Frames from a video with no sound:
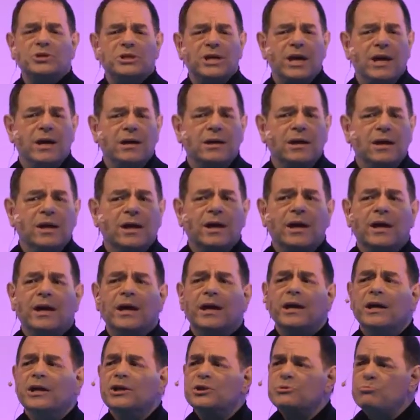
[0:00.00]
said,
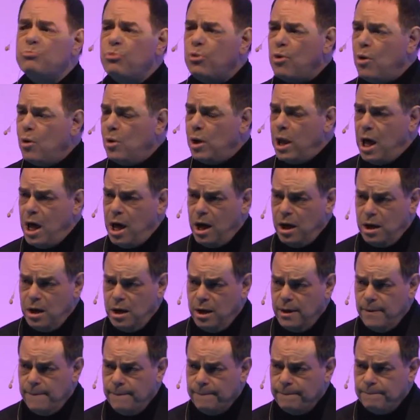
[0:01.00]
is prologue.
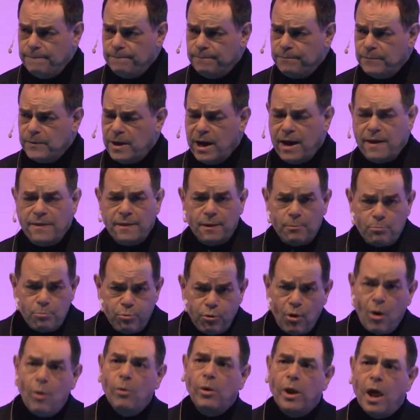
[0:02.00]
And the
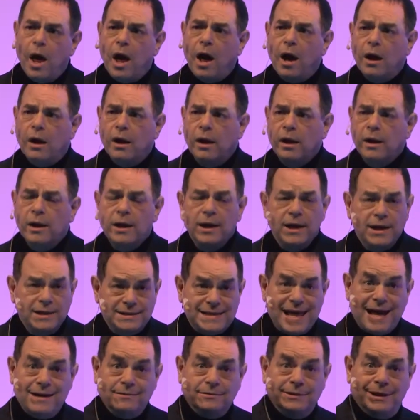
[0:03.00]
prologue
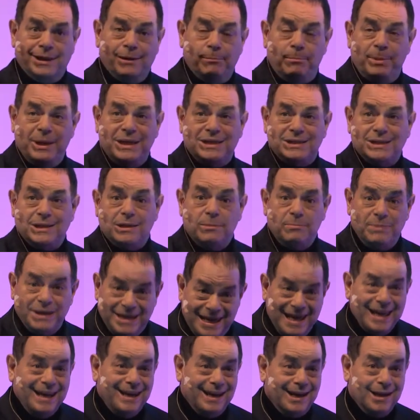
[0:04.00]
is that little piece at the
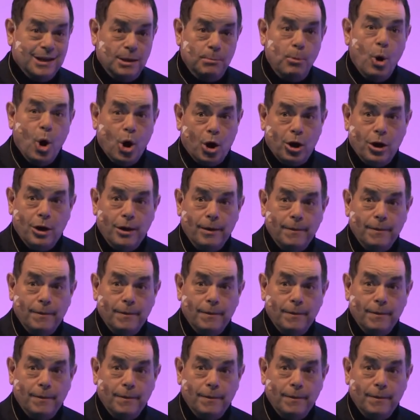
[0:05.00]
beginning of the book.